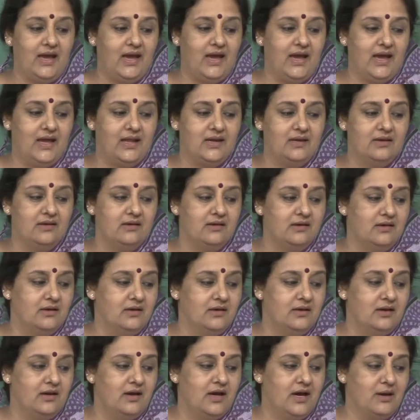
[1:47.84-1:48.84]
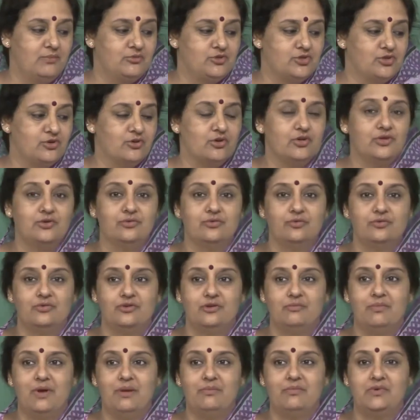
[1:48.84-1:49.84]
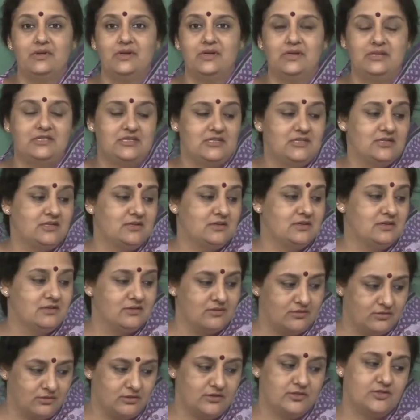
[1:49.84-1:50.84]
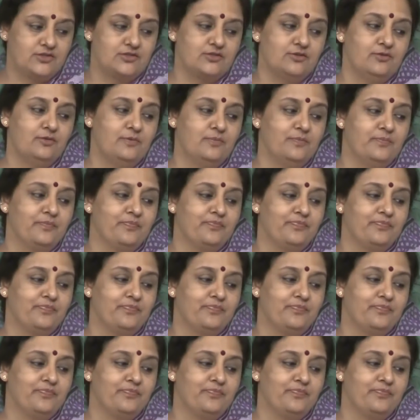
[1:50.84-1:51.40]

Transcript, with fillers: and I am sure you remember it also,